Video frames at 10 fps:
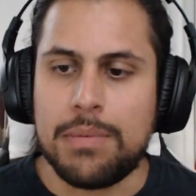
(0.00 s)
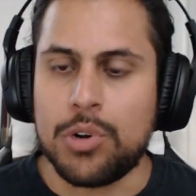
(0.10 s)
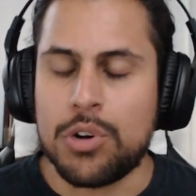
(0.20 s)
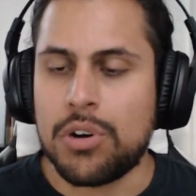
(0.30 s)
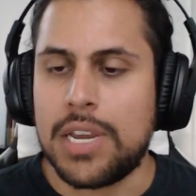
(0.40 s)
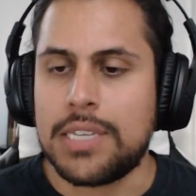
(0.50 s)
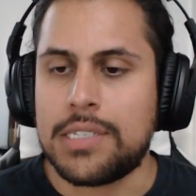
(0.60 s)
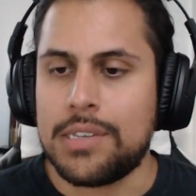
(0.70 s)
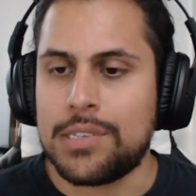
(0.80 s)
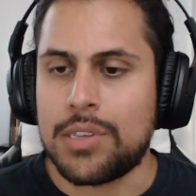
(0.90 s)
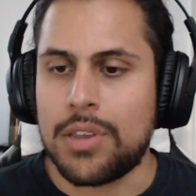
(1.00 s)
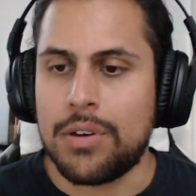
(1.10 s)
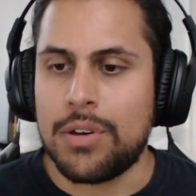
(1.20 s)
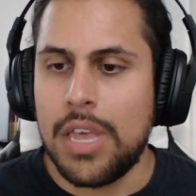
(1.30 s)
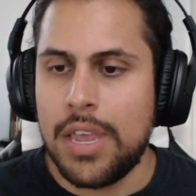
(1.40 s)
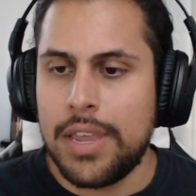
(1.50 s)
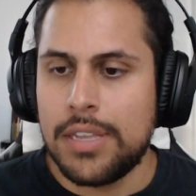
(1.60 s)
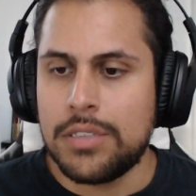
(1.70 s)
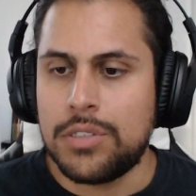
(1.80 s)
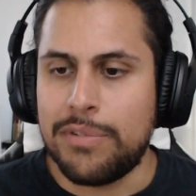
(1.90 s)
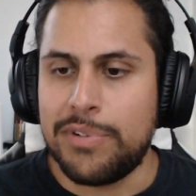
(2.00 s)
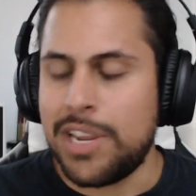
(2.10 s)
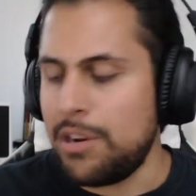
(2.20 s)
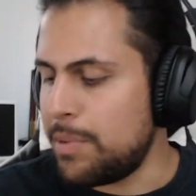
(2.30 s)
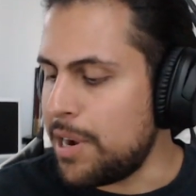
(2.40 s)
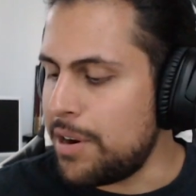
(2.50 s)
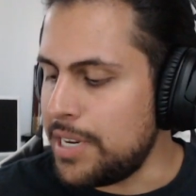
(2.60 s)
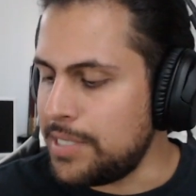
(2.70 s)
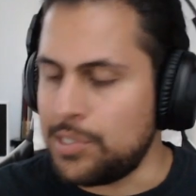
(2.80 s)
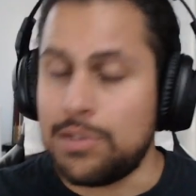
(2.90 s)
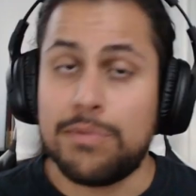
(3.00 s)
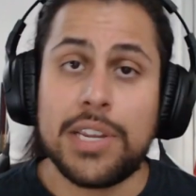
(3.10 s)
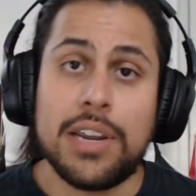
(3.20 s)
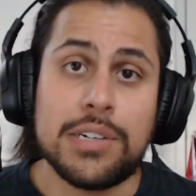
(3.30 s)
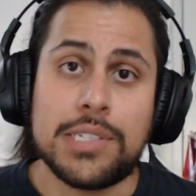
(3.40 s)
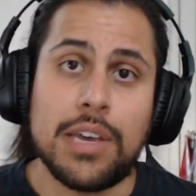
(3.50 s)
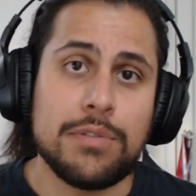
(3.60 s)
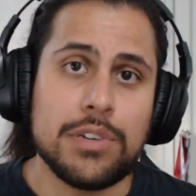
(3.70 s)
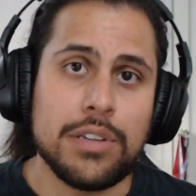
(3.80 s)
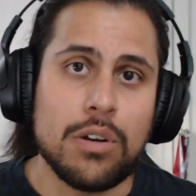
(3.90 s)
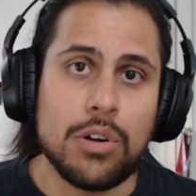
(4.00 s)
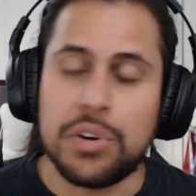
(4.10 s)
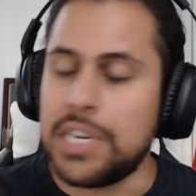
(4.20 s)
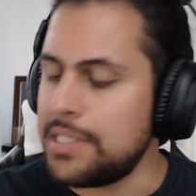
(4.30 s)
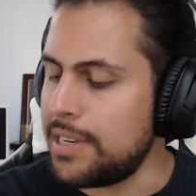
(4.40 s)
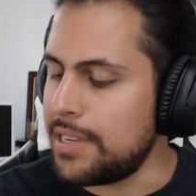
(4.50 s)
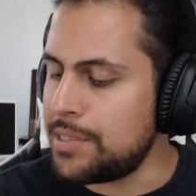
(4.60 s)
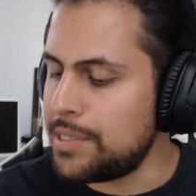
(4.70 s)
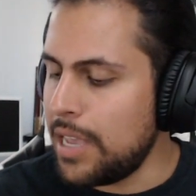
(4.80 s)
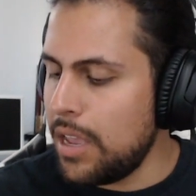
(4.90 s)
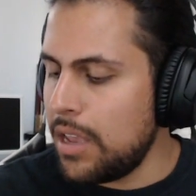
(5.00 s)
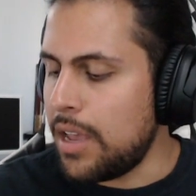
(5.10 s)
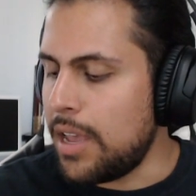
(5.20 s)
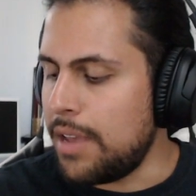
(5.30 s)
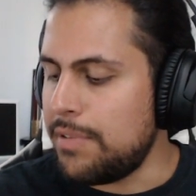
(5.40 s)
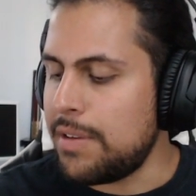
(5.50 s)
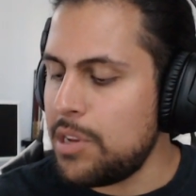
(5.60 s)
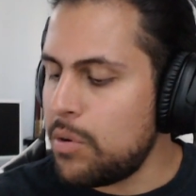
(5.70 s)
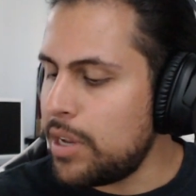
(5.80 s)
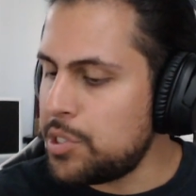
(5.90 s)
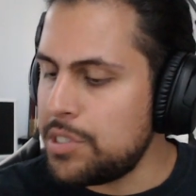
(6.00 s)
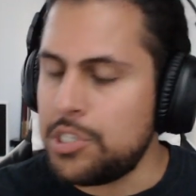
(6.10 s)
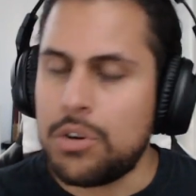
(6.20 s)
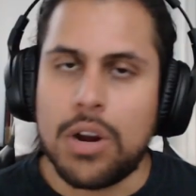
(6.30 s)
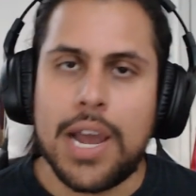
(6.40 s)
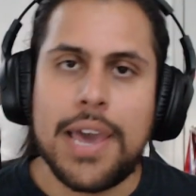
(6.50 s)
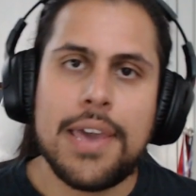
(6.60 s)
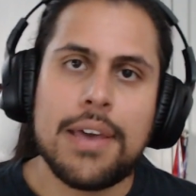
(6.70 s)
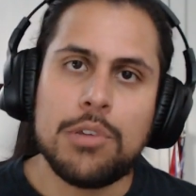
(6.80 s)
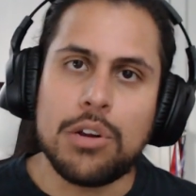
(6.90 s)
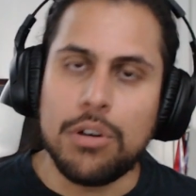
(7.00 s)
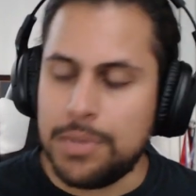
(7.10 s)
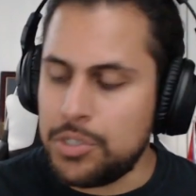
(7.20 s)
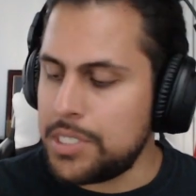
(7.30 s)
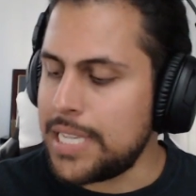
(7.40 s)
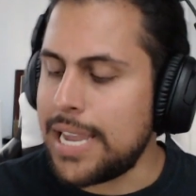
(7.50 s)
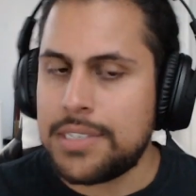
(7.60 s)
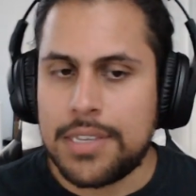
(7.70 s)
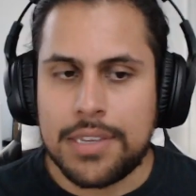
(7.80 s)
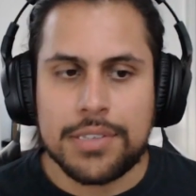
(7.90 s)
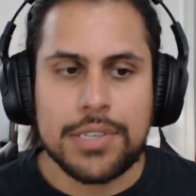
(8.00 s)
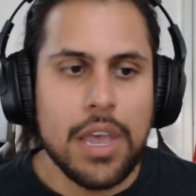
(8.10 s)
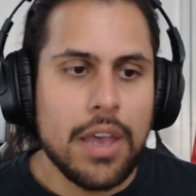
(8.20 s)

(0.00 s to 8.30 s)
People go crazy. So don't forget your priorities and don't forget yourself during the whole craziness. Uh, if you have any questions, you know where I am. You know where PG Stats is.